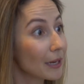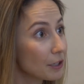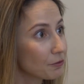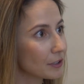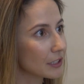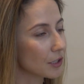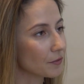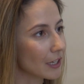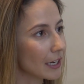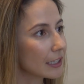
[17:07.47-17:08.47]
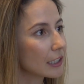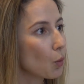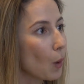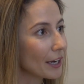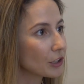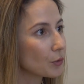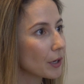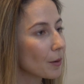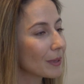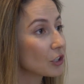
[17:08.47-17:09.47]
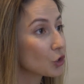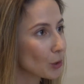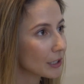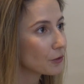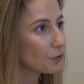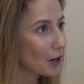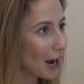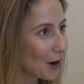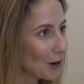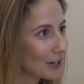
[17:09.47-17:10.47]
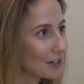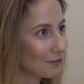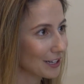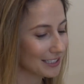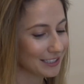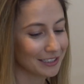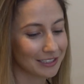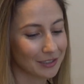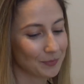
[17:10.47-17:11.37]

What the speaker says: benefits of that and why do you recommend a 24-hour fasting?